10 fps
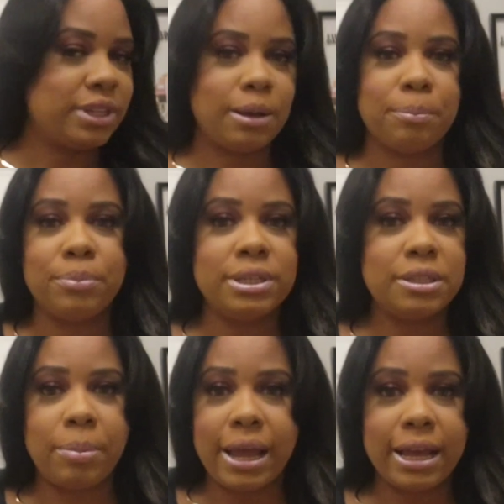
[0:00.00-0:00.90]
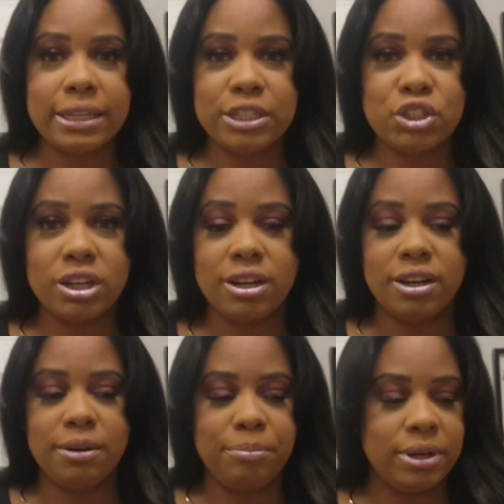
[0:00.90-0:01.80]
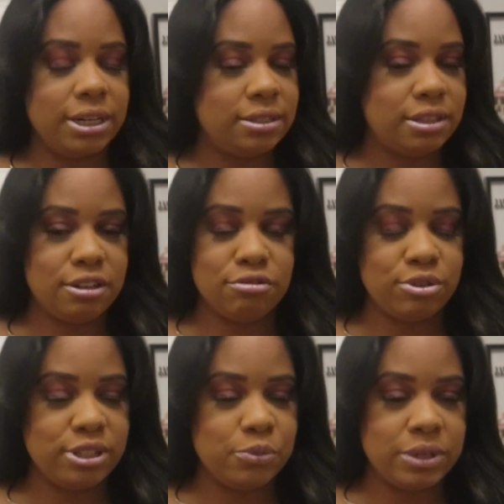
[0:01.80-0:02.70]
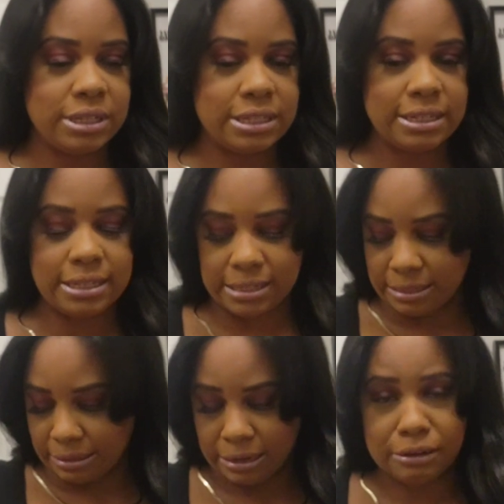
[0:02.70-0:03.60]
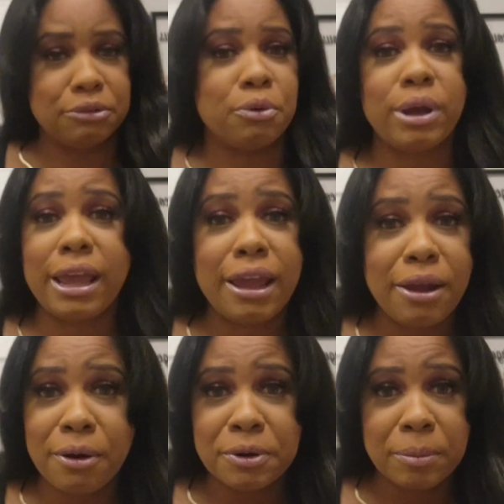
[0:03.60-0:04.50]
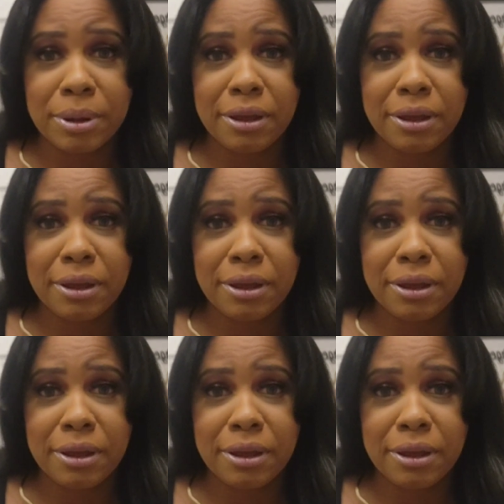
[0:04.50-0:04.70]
put the package up, but there really wasn't like no hair to pick